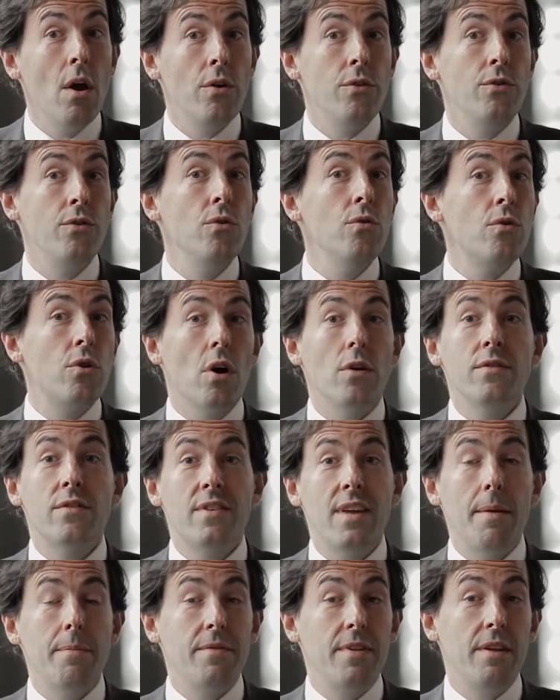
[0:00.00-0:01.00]
new
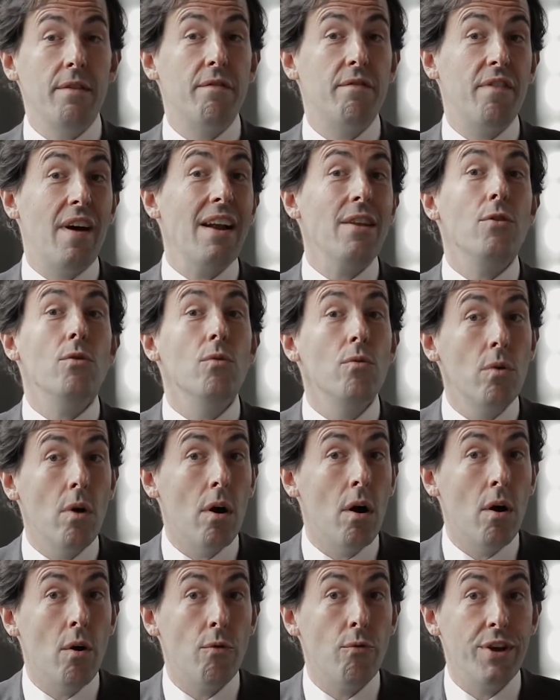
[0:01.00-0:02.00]
concept in value
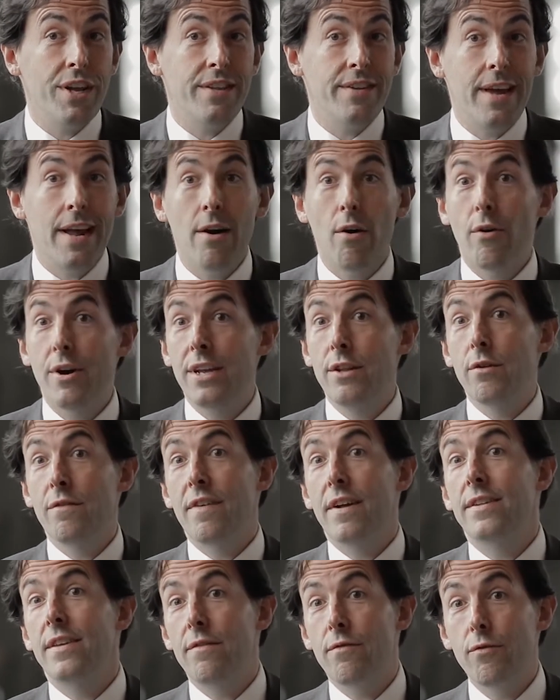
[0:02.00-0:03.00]
retail or
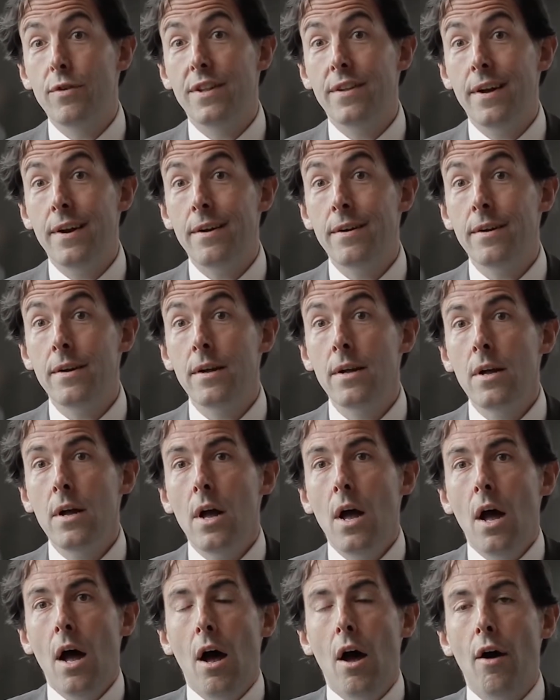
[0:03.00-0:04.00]
innovative retail.
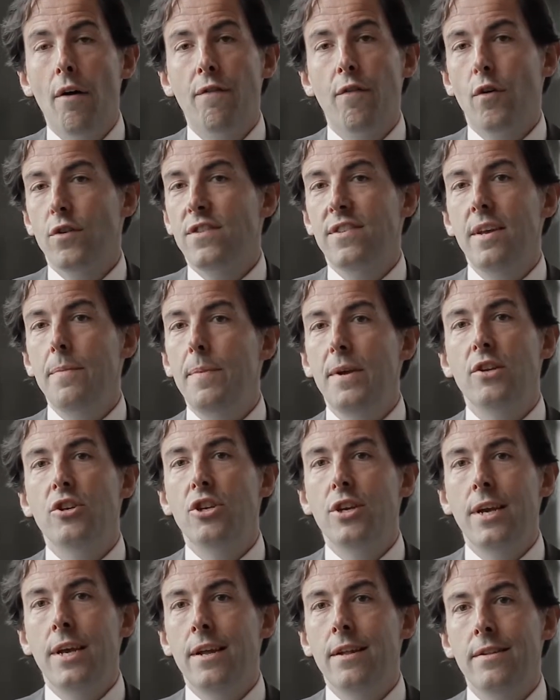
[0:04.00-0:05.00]
For
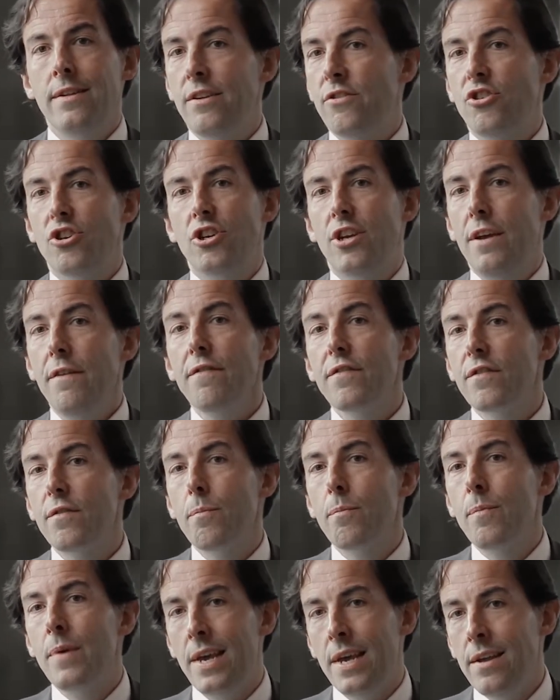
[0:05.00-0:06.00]
CPG, this
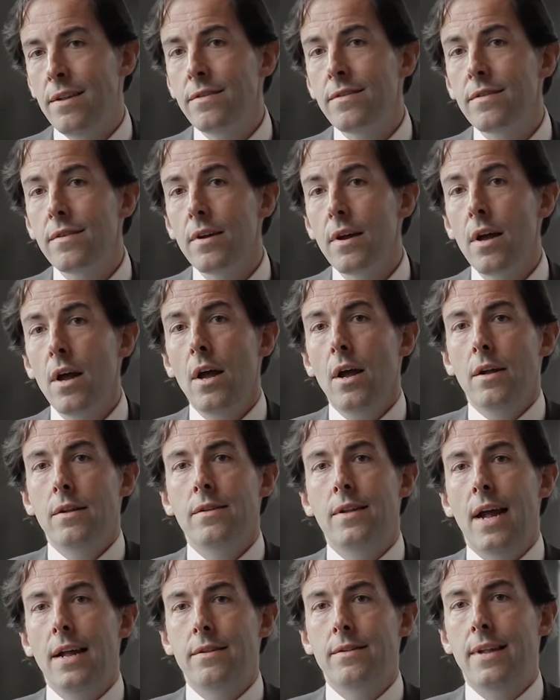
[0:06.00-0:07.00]
shift means
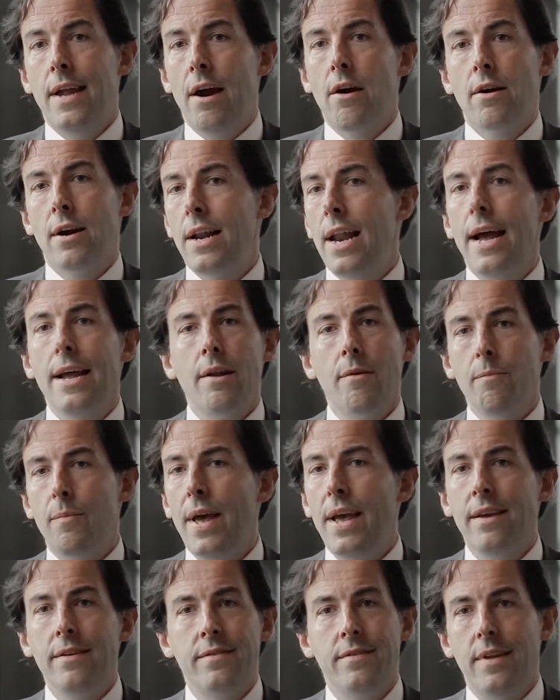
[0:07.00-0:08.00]
that their client
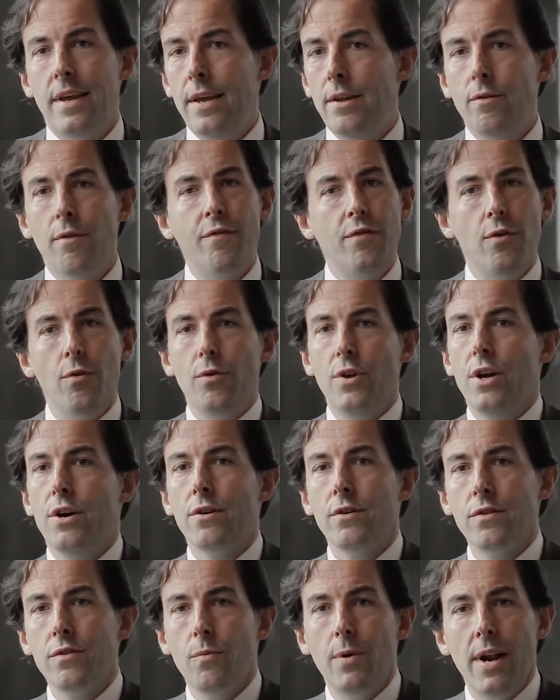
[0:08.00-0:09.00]
base in a few
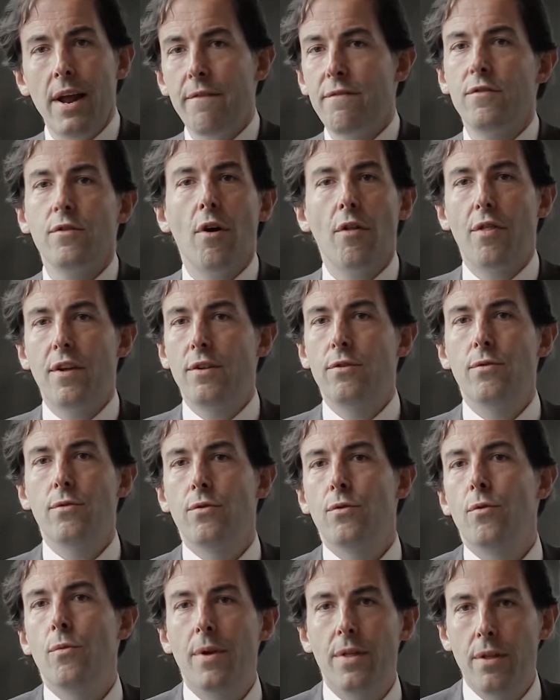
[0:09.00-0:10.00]
years will have nothing to
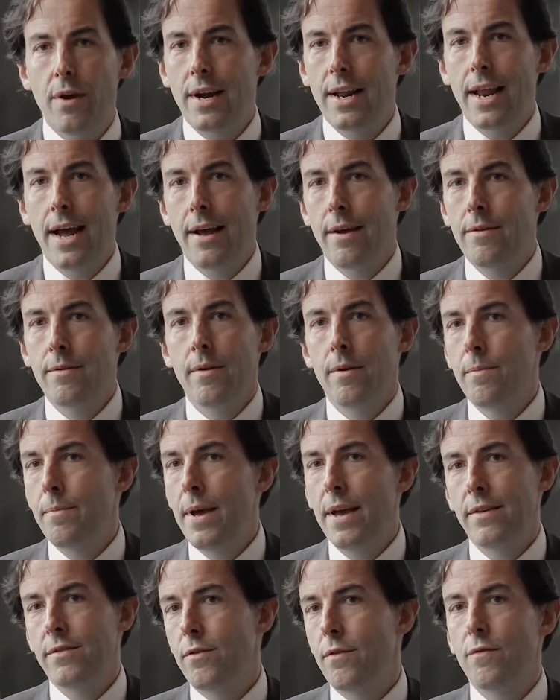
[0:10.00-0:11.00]
do with the client
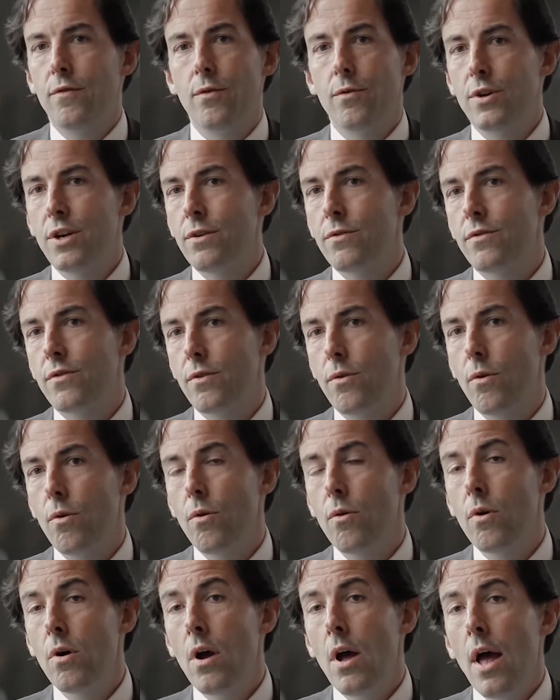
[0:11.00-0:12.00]
base a few years
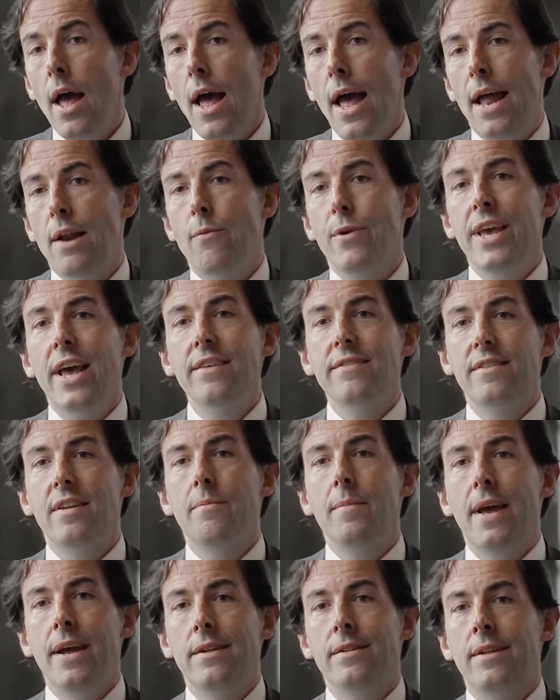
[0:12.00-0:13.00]
ago. And we
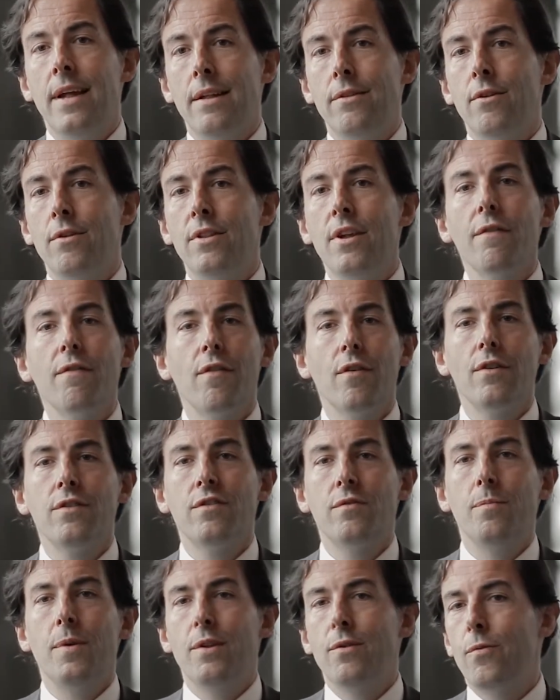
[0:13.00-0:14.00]
estimate that the
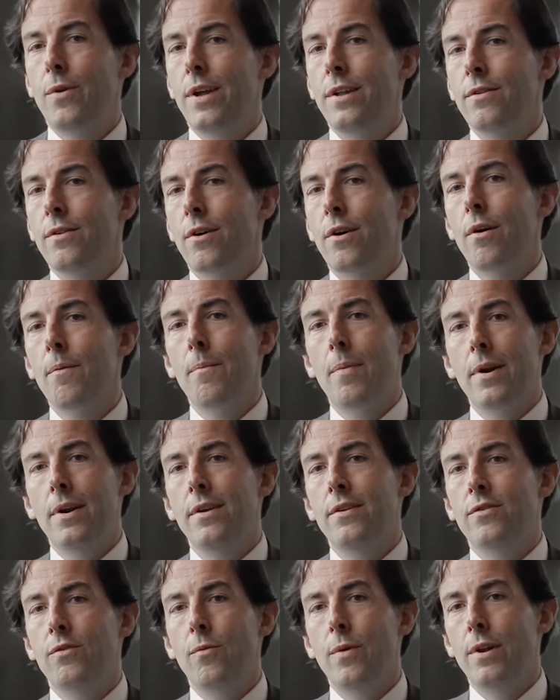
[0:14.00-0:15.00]
difference between the
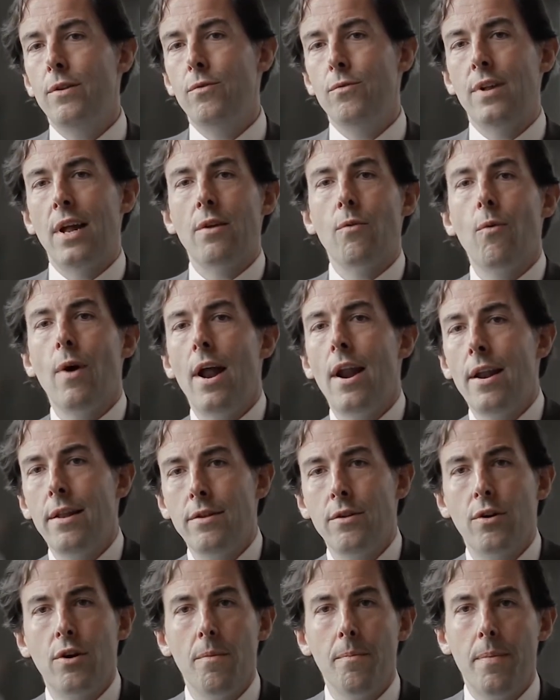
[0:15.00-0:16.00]
companies who will do that well
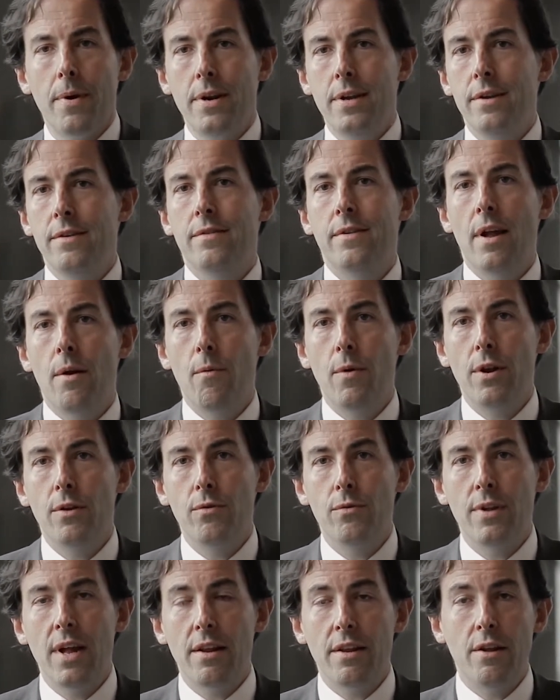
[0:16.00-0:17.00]
and the companies that will
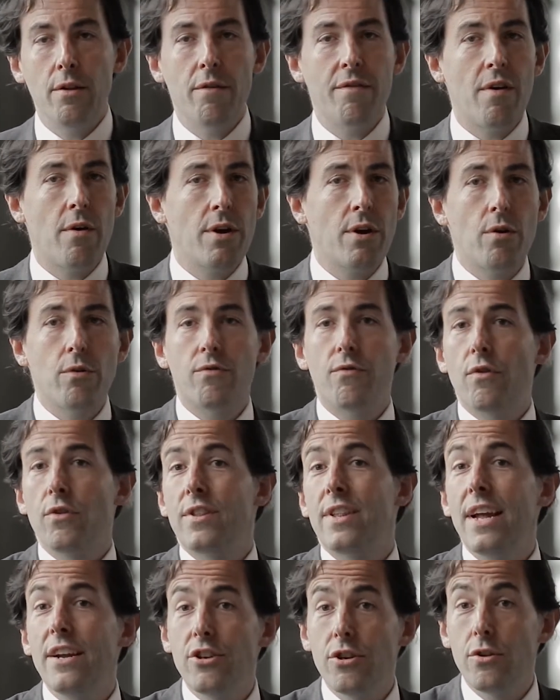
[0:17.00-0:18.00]
do that in a very
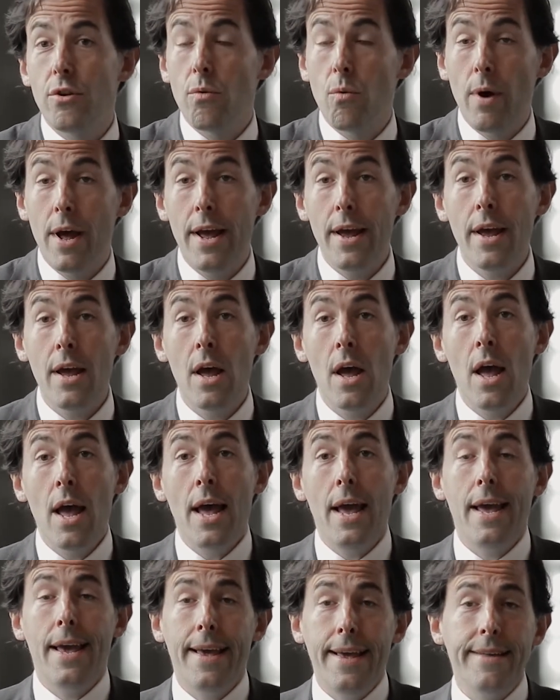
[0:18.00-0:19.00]
confrontational way
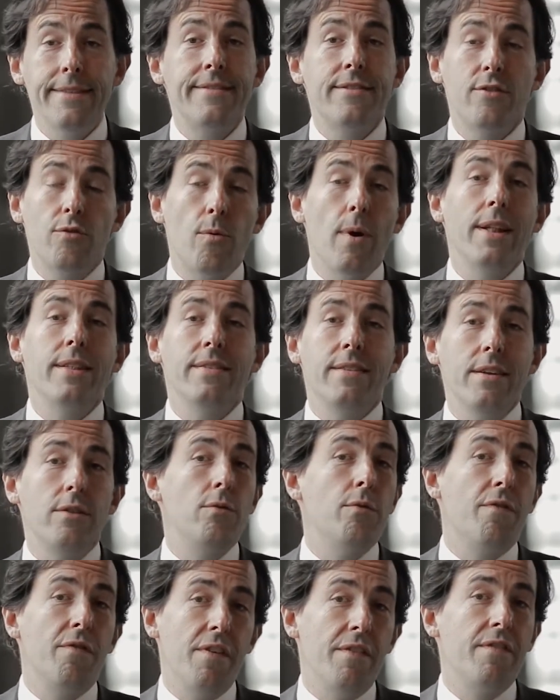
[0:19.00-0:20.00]
is 20
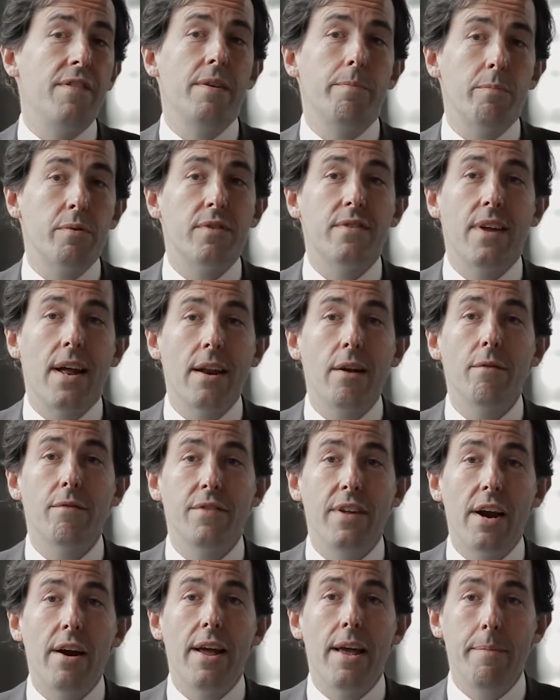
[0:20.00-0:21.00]
to 50%
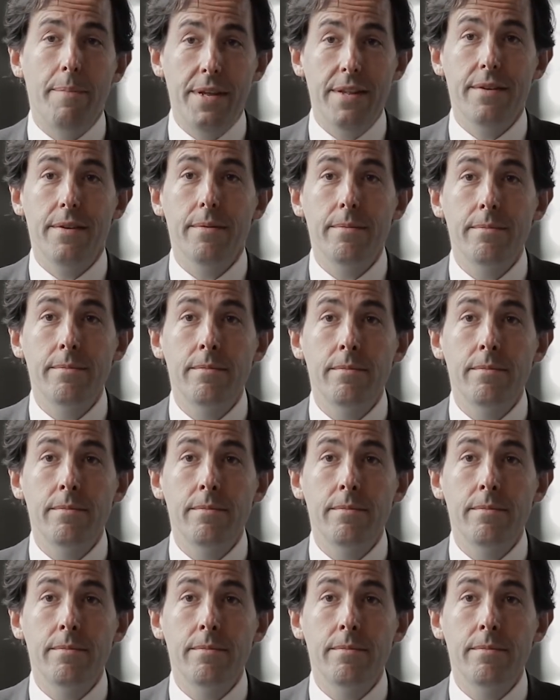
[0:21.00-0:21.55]
of their EBIT.